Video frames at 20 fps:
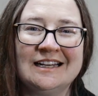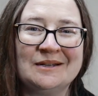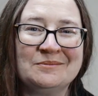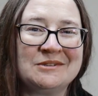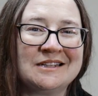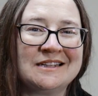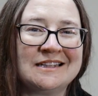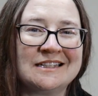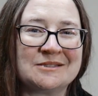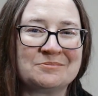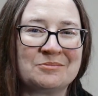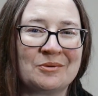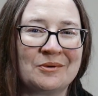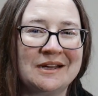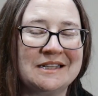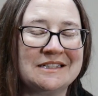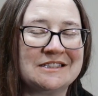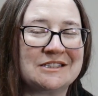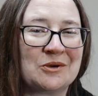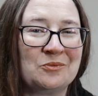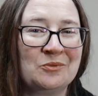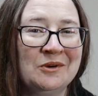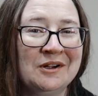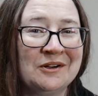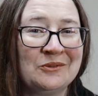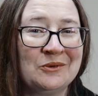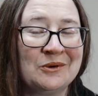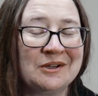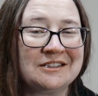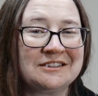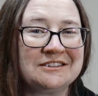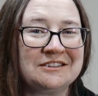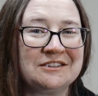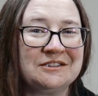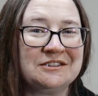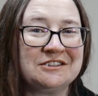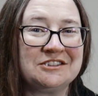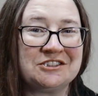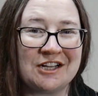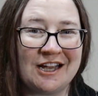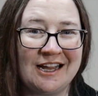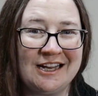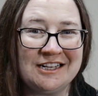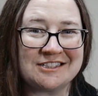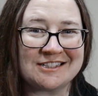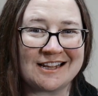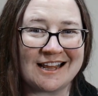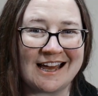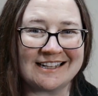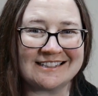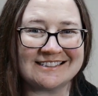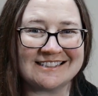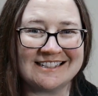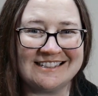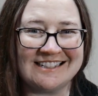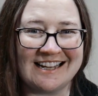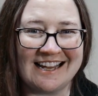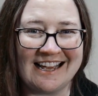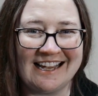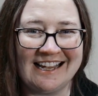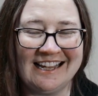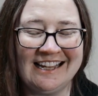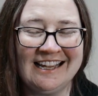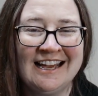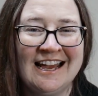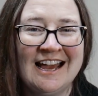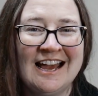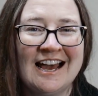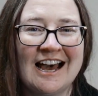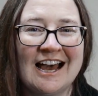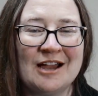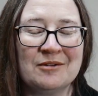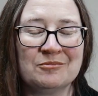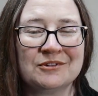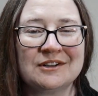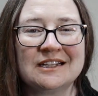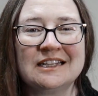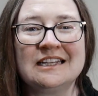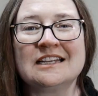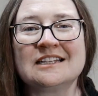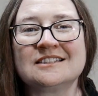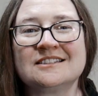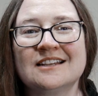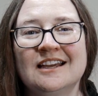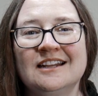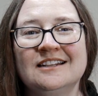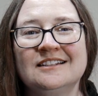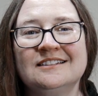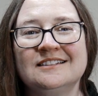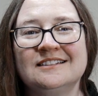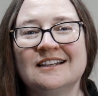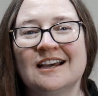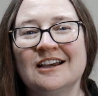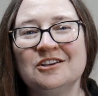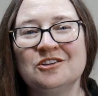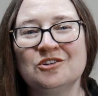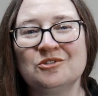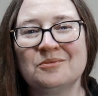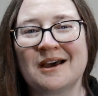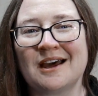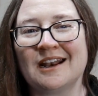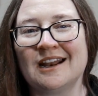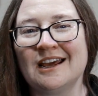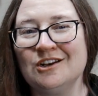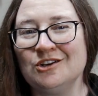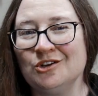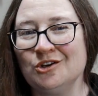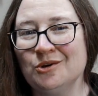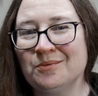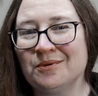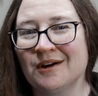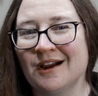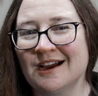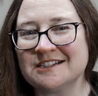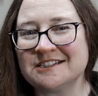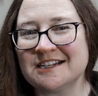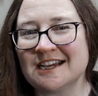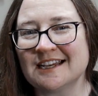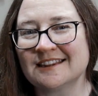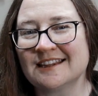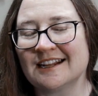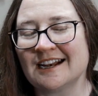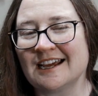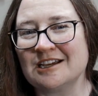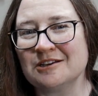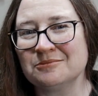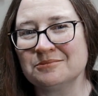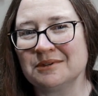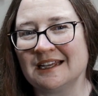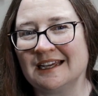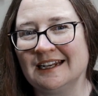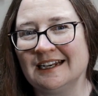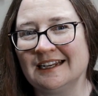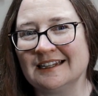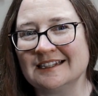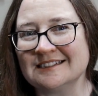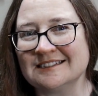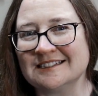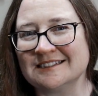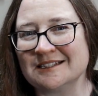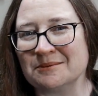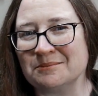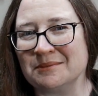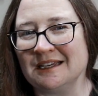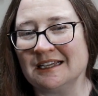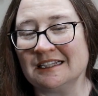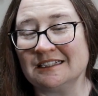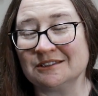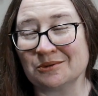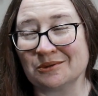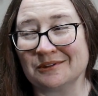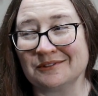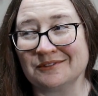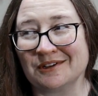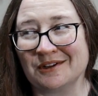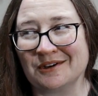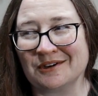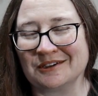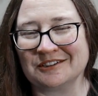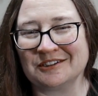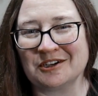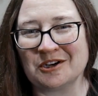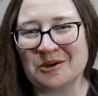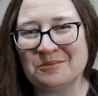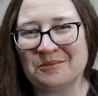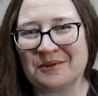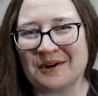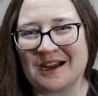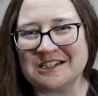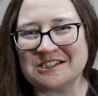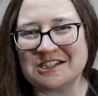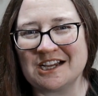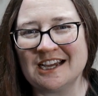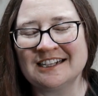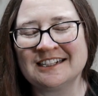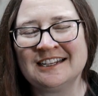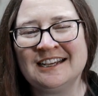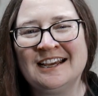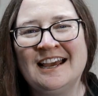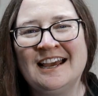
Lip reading: to this point. So we're going to change that today. I'm really excited to tell you about a new project that I am planning. This is a big sort of long-term project.